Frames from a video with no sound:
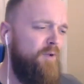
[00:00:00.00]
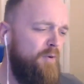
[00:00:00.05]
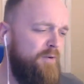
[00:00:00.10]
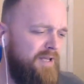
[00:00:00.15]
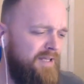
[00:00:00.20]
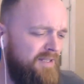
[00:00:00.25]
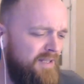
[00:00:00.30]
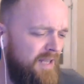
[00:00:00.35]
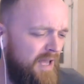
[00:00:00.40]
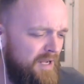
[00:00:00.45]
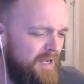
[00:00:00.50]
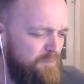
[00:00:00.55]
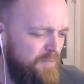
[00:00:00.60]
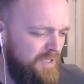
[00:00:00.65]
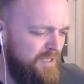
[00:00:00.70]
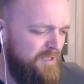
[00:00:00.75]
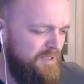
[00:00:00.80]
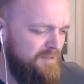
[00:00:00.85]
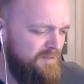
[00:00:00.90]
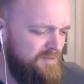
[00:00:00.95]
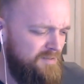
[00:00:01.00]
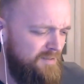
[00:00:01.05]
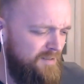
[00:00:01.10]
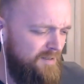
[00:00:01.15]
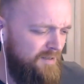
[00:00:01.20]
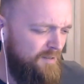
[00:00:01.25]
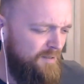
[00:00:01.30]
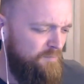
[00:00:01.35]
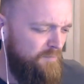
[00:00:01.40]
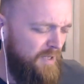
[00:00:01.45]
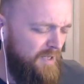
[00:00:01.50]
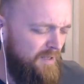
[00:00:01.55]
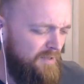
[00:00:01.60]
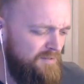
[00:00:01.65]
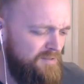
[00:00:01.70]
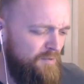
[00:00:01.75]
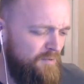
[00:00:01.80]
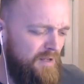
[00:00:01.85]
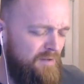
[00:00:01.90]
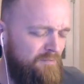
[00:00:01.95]
wrote it in Latin because um, it,
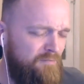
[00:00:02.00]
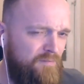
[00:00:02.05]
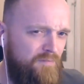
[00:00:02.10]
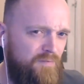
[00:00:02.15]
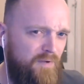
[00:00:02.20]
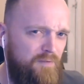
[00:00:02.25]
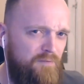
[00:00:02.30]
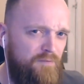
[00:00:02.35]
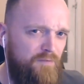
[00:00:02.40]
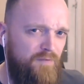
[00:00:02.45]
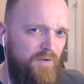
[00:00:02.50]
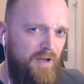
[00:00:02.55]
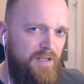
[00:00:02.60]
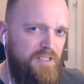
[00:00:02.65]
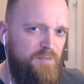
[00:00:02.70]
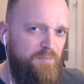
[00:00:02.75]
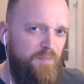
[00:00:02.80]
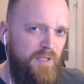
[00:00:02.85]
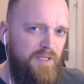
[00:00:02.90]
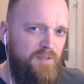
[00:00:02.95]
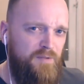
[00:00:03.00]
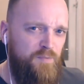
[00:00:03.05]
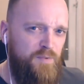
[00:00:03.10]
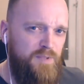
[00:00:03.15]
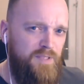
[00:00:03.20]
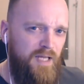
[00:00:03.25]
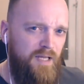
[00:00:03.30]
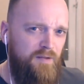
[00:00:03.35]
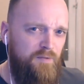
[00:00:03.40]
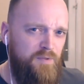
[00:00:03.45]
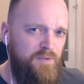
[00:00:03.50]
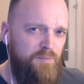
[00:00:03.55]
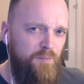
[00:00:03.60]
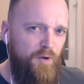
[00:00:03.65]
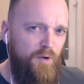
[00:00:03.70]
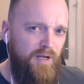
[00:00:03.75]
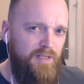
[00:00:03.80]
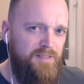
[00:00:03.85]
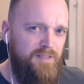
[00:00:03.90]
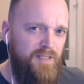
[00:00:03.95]
sorry in in French because was that it was
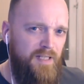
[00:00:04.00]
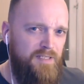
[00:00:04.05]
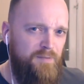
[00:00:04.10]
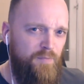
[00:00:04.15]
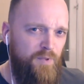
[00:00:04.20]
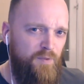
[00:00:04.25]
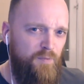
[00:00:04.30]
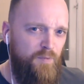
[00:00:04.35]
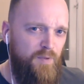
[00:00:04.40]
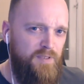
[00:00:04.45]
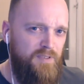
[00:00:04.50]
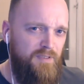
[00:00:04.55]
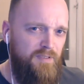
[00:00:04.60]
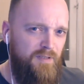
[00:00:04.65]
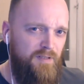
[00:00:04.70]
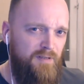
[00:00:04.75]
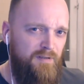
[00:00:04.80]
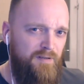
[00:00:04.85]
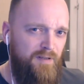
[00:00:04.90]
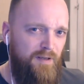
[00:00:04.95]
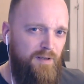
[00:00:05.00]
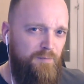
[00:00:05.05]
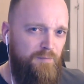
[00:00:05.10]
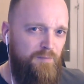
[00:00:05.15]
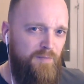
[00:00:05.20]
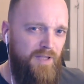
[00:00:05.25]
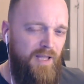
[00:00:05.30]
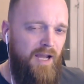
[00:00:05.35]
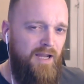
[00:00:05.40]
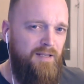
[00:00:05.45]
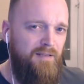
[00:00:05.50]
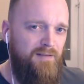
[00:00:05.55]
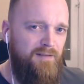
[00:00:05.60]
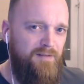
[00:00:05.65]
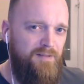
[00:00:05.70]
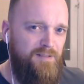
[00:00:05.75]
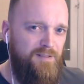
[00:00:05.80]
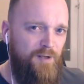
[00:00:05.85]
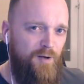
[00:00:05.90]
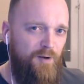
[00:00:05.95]
more accessible, wasn't um, Latin
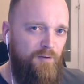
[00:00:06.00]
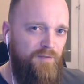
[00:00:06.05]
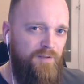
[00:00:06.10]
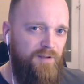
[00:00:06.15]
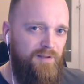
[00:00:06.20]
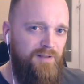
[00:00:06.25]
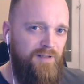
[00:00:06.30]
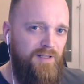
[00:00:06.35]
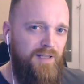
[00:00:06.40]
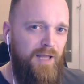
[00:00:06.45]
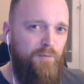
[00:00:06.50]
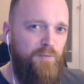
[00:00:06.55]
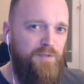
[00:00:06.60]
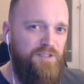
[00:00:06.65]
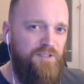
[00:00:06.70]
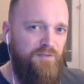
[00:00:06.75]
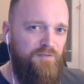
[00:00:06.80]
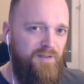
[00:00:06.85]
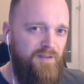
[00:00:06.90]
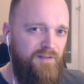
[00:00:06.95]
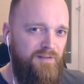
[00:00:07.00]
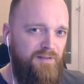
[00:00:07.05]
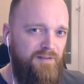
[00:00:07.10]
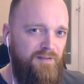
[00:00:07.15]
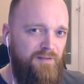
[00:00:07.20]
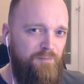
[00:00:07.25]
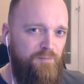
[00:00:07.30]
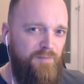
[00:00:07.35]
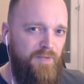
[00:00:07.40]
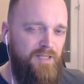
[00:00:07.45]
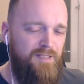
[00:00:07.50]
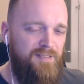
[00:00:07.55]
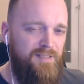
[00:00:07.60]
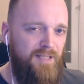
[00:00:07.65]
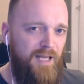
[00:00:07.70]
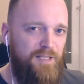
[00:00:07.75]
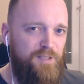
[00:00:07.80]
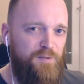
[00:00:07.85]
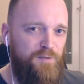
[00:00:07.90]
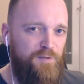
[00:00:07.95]
right. sort of the, the language of the the
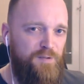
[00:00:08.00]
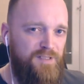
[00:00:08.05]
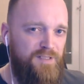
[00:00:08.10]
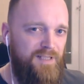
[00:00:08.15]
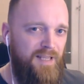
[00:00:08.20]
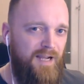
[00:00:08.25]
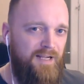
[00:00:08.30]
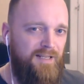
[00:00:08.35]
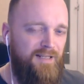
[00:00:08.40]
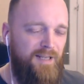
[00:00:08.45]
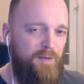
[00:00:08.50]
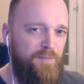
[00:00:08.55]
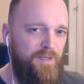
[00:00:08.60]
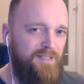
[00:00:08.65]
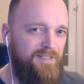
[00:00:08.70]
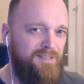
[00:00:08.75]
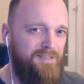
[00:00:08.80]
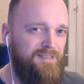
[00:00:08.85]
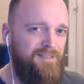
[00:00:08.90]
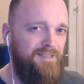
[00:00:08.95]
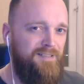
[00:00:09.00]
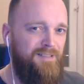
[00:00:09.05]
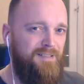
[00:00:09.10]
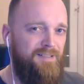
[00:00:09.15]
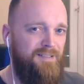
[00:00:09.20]
intellectuals and the academics.